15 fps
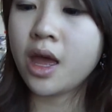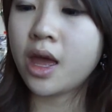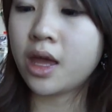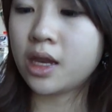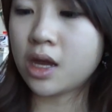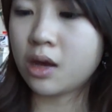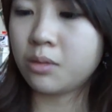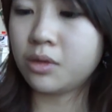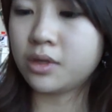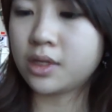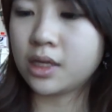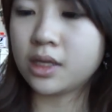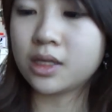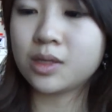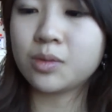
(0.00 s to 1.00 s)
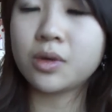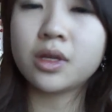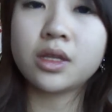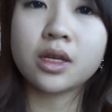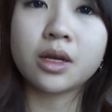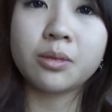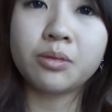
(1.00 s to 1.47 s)
and now I'm using this
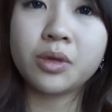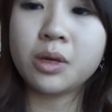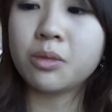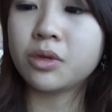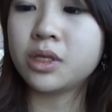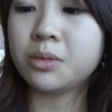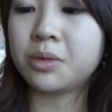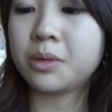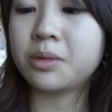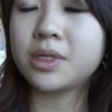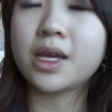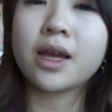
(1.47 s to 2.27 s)
one, the Complete Multipurpose.